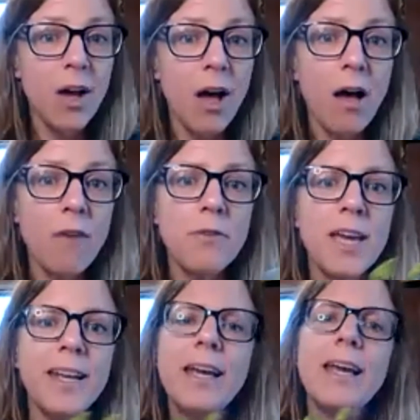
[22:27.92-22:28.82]
off of
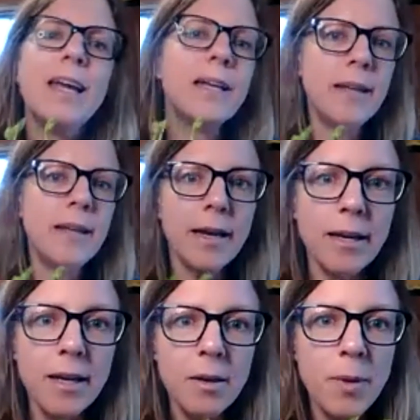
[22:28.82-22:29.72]
it. It's not
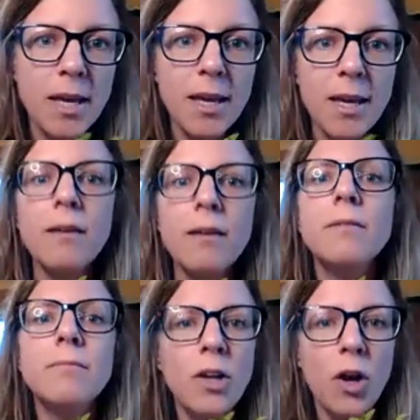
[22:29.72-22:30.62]
gonna be,
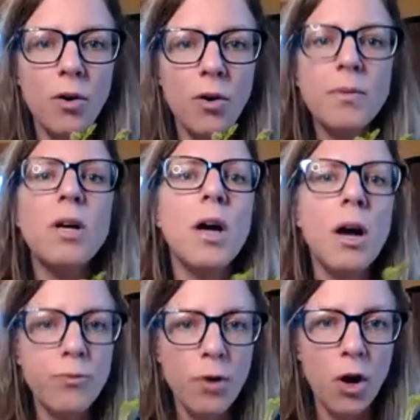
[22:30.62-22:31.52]
you know,
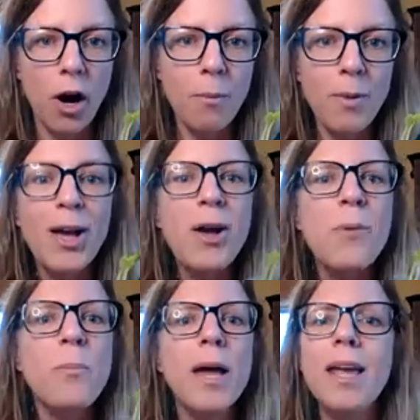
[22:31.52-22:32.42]
a farm,
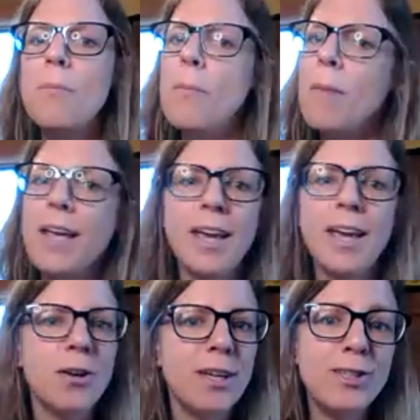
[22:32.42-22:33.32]
but it might
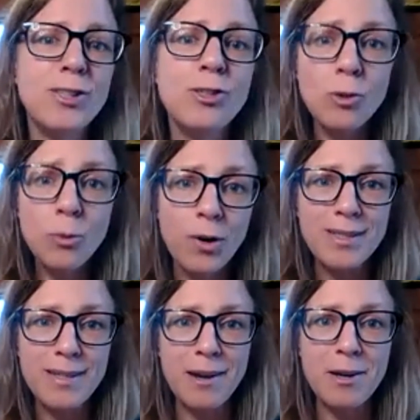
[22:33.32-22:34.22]
get your kids super
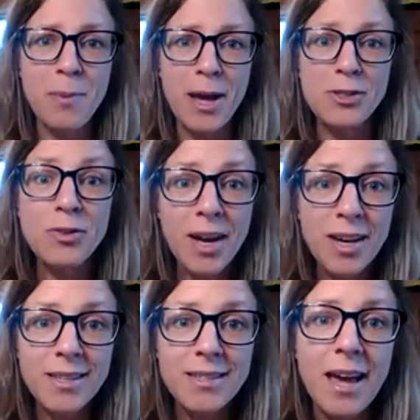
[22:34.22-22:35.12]
excited about
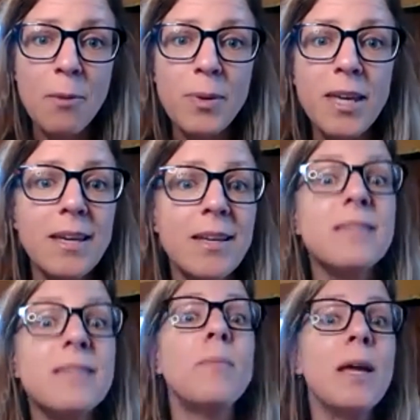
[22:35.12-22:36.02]
trying snap
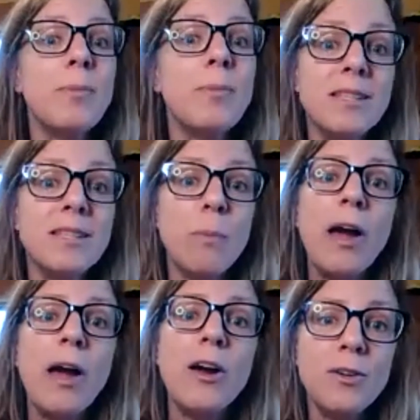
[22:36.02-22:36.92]
peas and maybe
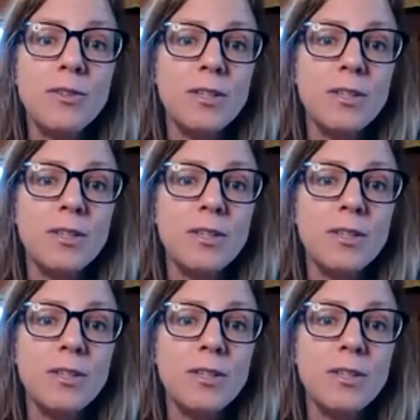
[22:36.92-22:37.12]
inspire you to